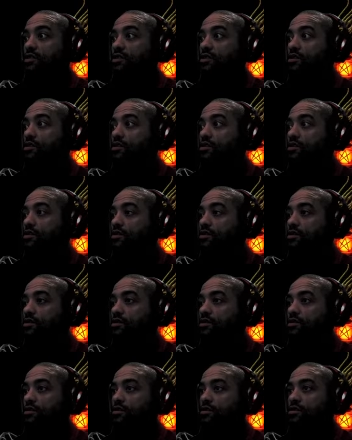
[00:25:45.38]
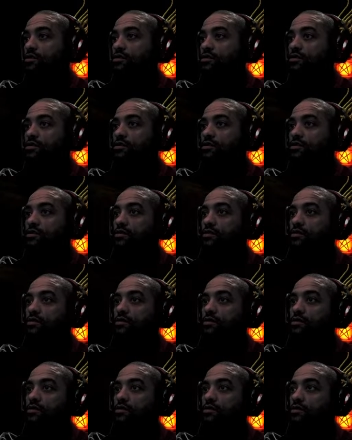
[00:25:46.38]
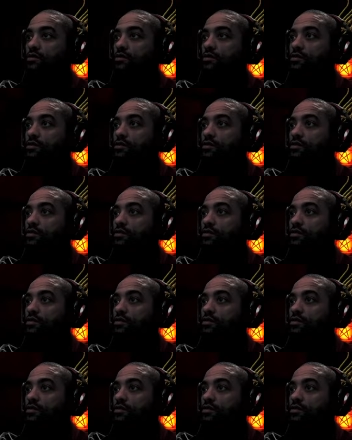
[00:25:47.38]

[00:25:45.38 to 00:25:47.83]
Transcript: Nothing is said.